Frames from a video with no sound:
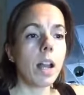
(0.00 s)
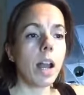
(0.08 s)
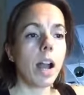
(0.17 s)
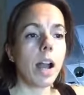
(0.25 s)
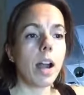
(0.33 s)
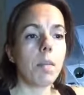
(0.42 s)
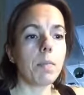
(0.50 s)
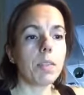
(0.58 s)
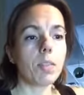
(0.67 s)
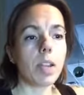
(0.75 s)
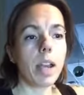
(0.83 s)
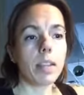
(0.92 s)
um,
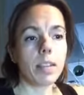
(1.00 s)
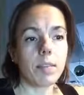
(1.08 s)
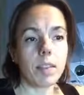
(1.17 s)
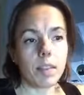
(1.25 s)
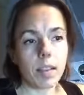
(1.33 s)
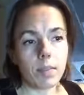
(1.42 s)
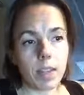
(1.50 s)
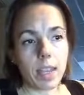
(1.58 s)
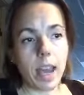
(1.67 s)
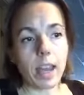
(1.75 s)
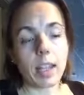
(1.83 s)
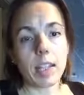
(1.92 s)
so scientists have discovered
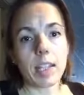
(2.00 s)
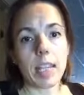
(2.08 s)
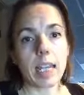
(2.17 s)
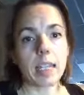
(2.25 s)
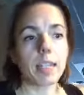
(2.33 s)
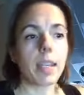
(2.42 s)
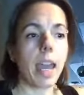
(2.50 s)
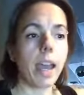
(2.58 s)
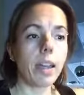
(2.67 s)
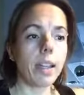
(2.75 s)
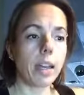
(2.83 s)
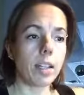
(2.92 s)
that scents
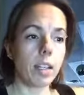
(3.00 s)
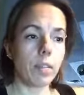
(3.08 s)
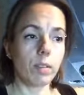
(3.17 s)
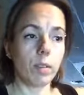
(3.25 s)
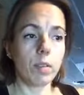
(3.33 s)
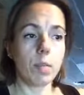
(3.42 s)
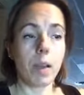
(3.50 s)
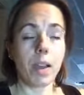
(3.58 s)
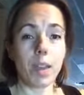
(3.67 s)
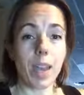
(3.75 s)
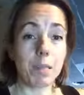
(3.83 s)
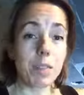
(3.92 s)
can actually influence the
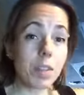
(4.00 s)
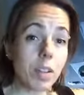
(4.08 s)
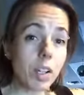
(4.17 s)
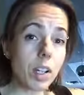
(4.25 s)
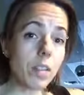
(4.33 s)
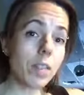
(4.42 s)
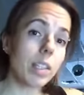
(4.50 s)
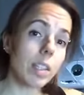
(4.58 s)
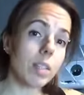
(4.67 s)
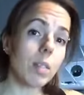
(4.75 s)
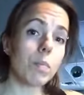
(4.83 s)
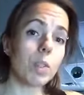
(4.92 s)
biochemistry of your nervous
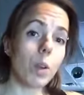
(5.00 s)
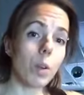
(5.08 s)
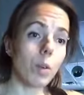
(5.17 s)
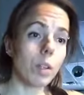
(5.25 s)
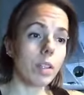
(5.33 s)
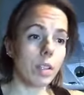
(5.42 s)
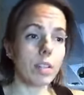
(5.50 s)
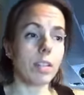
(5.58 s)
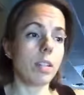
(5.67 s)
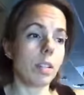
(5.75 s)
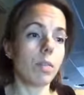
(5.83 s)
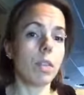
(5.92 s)
system. So you, this,
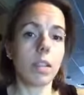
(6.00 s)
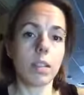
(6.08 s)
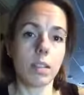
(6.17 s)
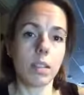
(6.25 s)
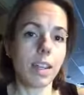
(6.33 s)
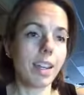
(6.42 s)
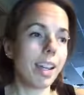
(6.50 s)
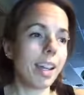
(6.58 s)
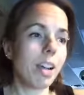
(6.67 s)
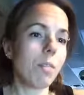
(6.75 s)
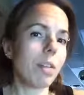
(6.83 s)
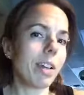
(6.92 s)
you know, it's
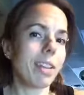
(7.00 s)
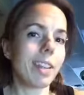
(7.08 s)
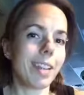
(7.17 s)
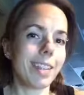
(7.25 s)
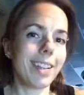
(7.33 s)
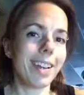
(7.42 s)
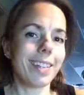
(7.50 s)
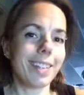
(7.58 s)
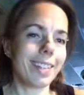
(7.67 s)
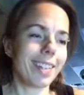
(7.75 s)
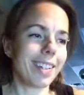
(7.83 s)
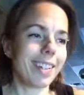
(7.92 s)
a real thing.
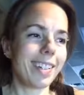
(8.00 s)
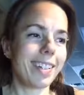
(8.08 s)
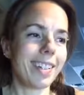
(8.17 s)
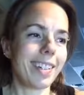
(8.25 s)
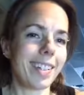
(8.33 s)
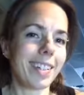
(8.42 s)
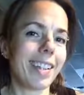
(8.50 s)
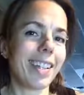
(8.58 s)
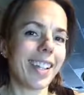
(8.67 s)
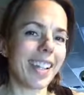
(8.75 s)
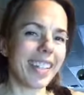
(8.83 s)
Scientists are are studying it.